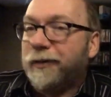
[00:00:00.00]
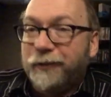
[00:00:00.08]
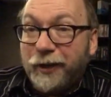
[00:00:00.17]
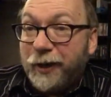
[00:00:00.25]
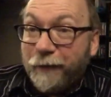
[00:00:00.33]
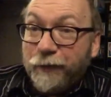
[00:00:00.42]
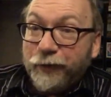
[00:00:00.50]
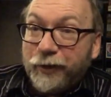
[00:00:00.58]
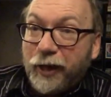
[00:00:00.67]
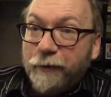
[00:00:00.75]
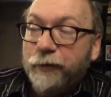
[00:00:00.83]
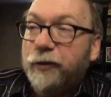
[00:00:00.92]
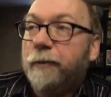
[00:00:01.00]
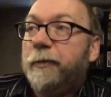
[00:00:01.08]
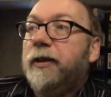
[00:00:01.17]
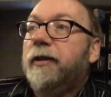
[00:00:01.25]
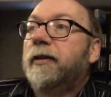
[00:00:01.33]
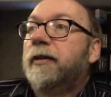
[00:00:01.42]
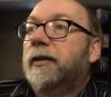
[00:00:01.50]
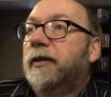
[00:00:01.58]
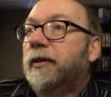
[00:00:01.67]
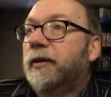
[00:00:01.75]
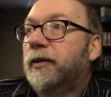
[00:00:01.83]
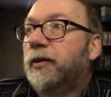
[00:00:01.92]
than I ever thought it was going to be.
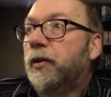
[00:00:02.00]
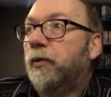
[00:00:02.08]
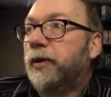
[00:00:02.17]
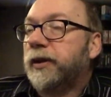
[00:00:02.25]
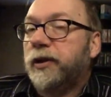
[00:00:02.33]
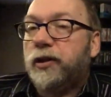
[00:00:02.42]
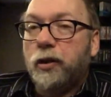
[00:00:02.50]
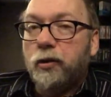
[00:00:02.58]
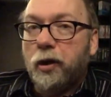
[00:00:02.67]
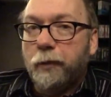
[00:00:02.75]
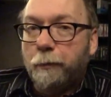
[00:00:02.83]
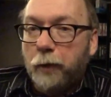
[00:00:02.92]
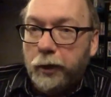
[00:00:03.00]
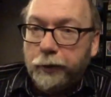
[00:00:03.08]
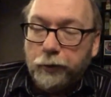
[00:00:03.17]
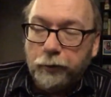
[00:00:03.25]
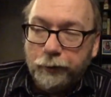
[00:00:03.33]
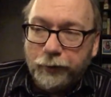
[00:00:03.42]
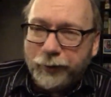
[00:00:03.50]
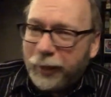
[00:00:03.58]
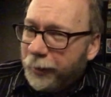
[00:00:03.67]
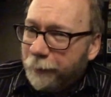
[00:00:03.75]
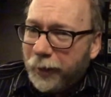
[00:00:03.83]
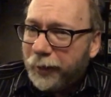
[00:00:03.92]
Was a show called Minder. Does
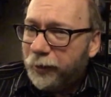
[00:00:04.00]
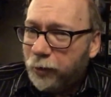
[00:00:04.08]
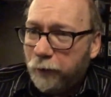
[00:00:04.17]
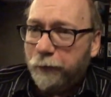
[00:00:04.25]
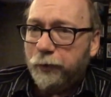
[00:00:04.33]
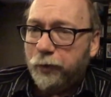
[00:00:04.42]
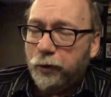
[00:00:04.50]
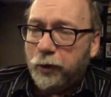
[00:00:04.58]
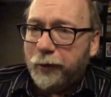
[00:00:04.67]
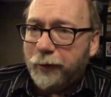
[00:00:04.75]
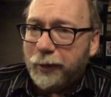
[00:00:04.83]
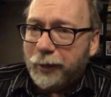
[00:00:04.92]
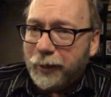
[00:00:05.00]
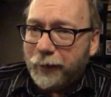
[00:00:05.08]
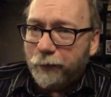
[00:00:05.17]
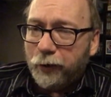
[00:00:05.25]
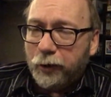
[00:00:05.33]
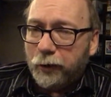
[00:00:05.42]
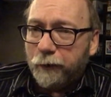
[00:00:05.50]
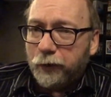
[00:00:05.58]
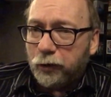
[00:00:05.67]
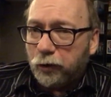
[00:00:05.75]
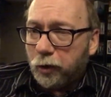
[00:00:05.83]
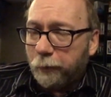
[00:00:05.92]
anybody know ever hear of a
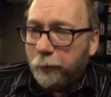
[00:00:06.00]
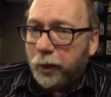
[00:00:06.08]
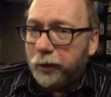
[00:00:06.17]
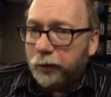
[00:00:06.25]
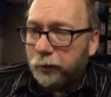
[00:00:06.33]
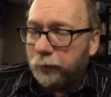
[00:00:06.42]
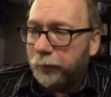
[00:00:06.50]
show called Minder?